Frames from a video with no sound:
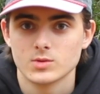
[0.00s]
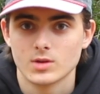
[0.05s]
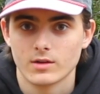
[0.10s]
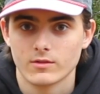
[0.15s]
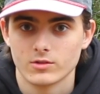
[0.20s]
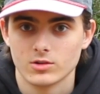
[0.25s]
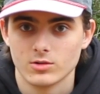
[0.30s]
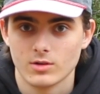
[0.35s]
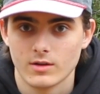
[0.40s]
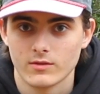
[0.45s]

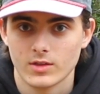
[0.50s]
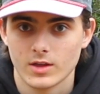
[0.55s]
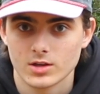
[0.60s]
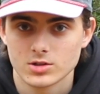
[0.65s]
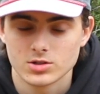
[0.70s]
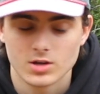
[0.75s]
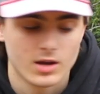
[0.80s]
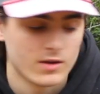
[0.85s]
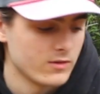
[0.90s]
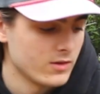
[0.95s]
whenever you have the
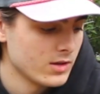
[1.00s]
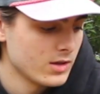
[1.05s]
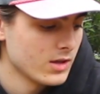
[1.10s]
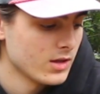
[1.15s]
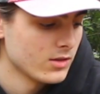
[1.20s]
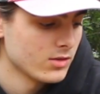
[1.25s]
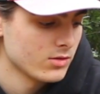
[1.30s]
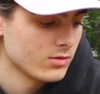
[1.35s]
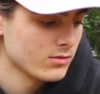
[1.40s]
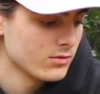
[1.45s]
extra heavy.
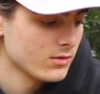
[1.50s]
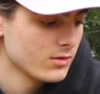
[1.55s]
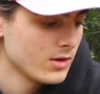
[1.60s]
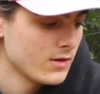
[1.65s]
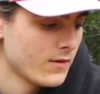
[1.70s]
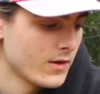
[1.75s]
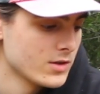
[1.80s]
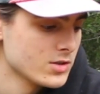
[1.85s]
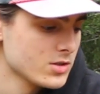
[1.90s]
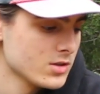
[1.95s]
Can
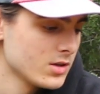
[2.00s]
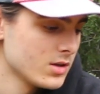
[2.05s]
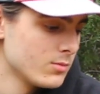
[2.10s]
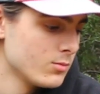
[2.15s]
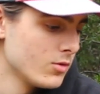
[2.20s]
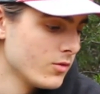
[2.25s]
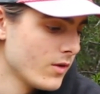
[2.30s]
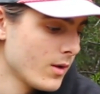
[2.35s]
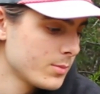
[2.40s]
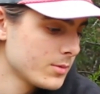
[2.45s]
eventually
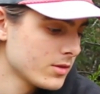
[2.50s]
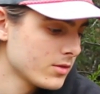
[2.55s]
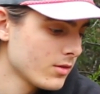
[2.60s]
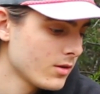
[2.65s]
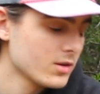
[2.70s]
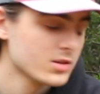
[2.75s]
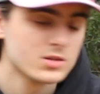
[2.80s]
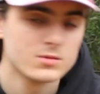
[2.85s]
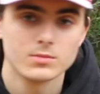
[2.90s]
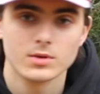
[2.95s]
move up to
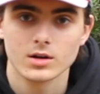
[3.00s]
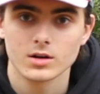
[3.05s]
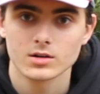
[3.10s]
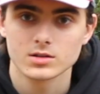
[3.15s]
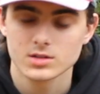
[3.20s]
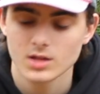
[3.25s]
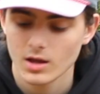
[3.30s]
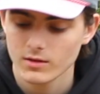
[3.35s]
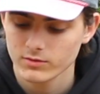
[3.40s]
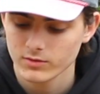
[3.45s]
throwing some bigger
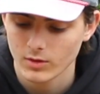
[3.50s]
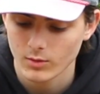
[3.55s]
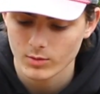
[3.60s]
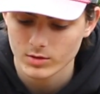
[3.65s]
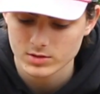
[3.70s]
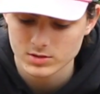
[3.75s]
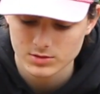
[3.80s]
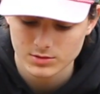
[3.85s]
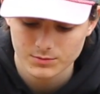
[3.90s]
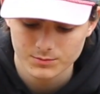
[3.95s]
stuff if I
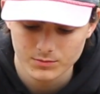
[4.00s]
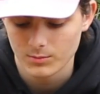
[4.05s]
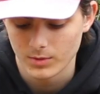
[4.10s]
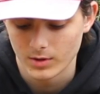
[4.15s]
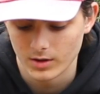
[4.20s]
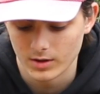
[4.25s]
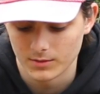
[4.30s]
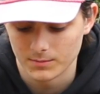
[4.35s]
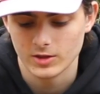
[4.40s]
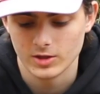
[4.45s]
wanted to.
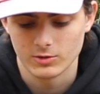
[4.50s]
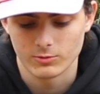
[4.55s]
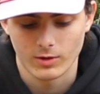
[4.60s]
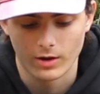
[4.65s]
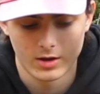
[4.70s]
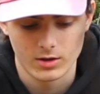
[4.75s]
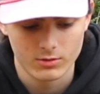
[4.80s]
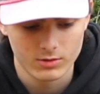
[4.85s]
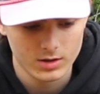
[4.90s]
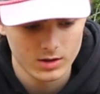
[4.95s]
But the
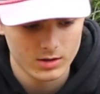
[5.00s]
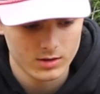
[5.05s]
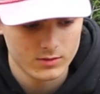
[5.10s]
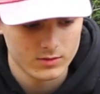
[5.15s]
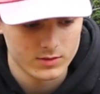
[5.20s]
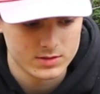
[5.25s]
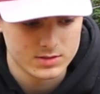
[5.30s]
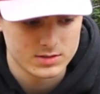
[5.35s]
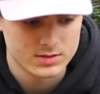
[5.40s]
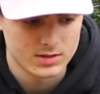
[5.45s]
Ryoga,
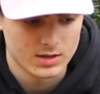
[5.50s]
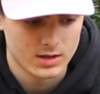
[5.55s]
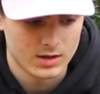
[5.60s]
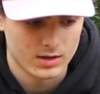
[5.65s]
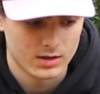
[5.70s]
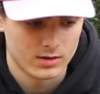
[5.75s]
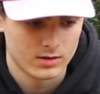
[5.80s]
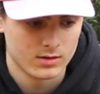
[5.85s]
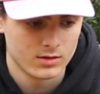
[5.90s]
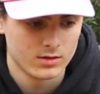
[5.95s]
this is
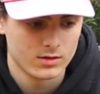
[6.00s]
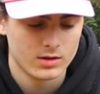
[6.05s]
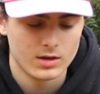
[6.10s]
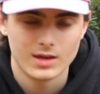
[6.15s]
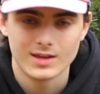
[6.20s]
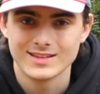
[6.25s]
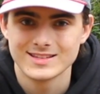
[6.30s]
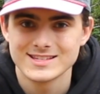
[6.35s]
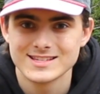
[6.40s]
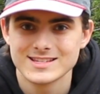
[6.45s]
a
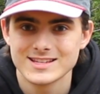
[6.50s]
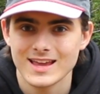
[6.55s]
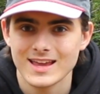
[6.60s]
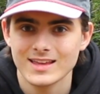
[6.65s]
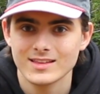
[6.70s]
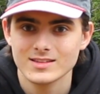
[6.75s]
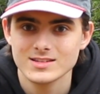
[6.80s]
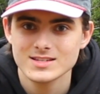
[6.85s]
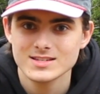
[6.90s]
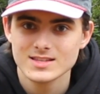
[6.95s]

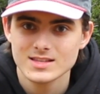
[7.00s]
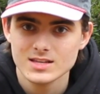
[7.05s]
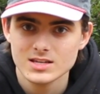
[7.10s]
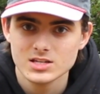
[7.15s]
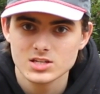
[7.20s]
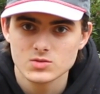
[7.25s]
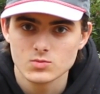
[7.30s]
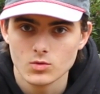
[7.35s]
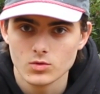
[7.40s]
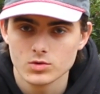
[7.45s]
insane, this is the
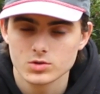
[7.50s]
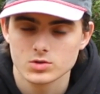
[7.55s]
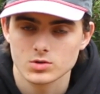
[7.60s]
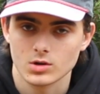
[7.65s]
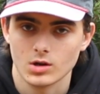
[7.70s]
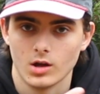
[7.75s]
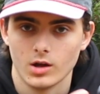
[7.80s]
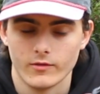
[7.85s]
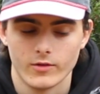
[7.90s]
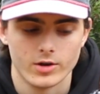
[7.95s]
smoothest
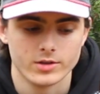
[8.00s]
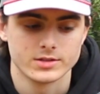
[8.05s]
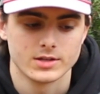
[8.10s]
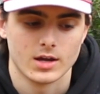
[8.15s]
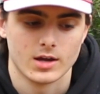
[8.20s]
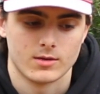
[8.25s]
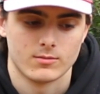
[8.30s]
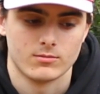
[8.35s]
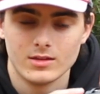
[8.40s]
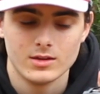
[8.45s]
reel of all
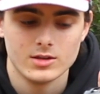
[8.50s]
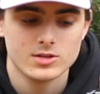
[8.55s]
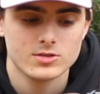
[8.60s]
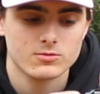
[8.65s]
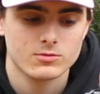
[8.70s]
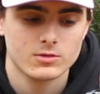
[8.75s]
time. This